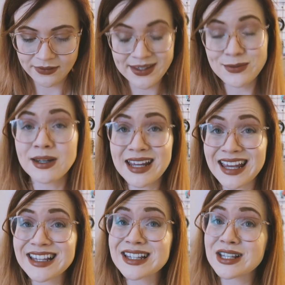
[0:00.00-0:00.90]
This one
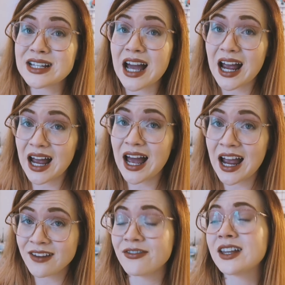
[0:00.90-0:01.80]
is,
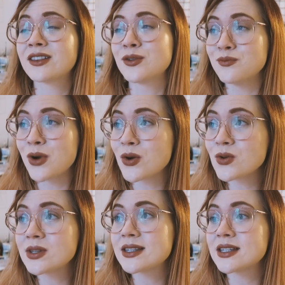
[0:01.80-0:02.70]
I feel, the
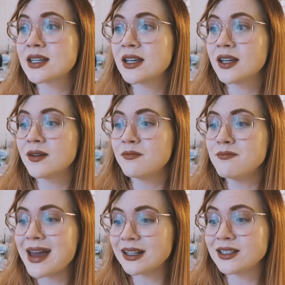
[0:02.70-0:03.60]
most
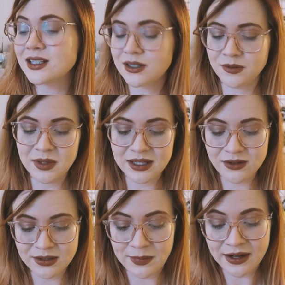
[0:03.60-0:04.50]
meant to be
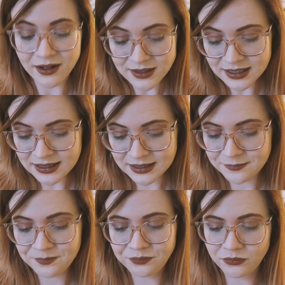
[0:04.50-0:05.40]
used by artists.
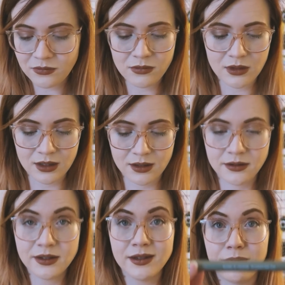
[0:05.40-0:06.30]

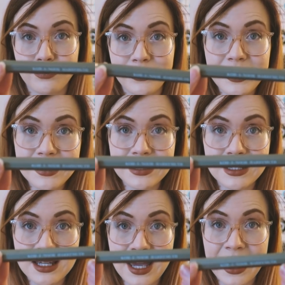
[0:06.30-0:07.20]
So this,
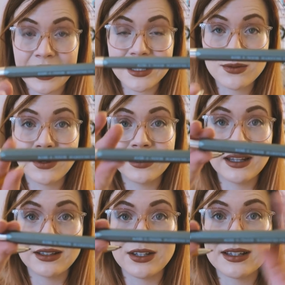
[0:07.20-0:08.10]
and this one,
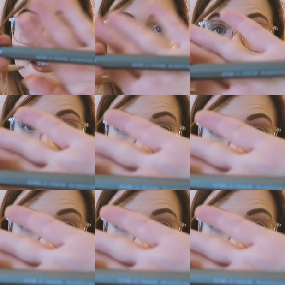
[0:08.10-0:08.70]
as you can see, is